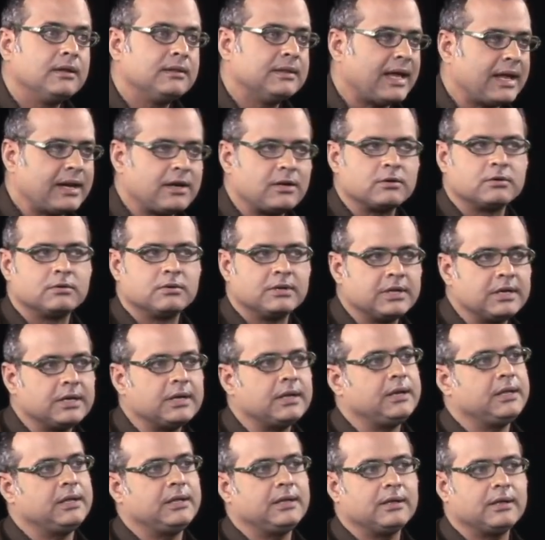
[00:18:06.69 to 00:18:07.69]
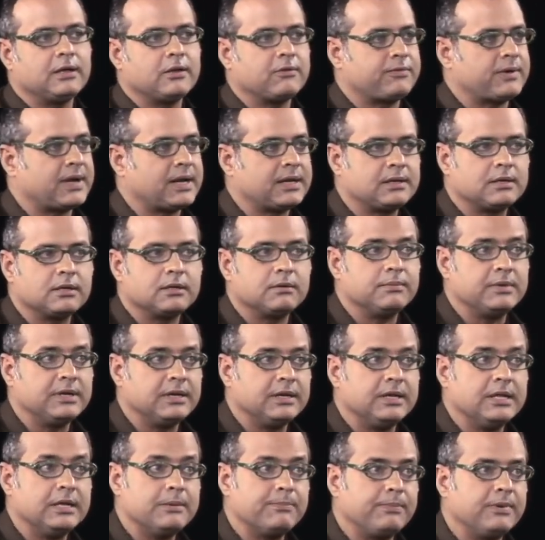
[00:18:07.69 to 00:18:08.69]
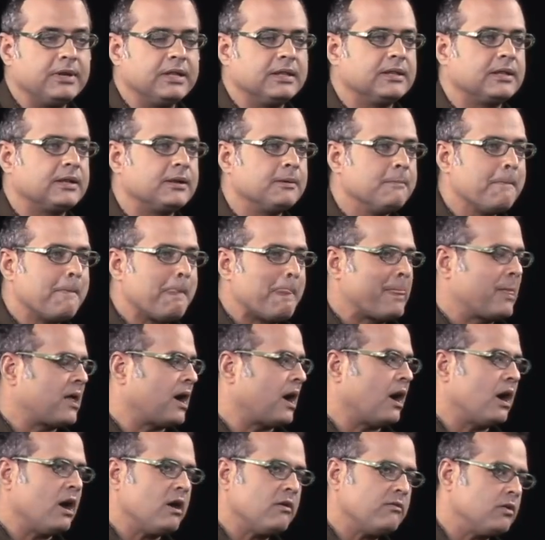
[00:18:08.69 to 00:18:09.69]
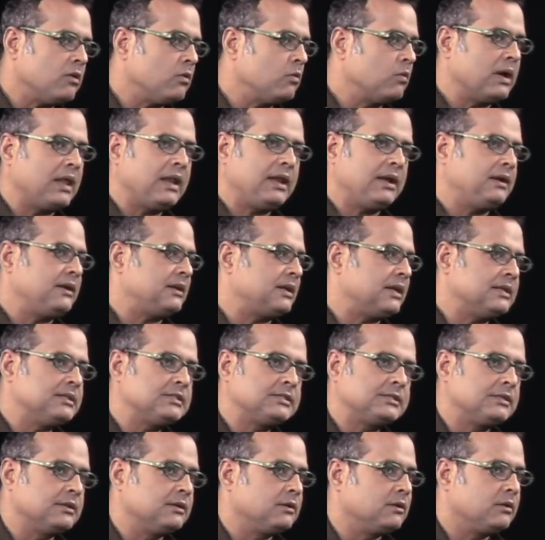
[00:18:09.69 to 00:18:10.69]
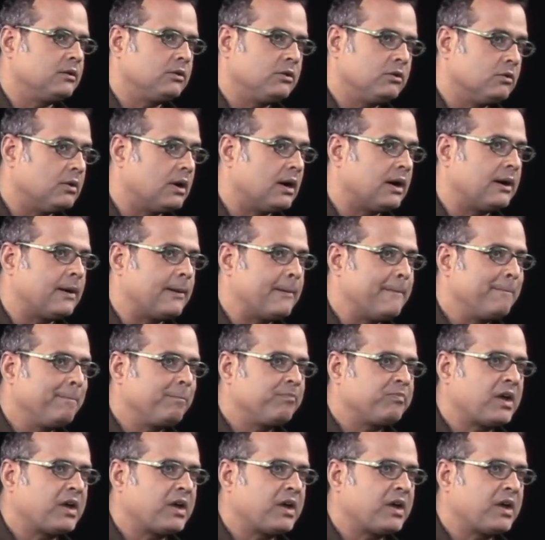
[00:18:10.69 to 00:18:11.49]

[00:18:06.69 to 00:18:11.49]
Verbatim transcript: That really affected me deeply, that however well-intentioned you are,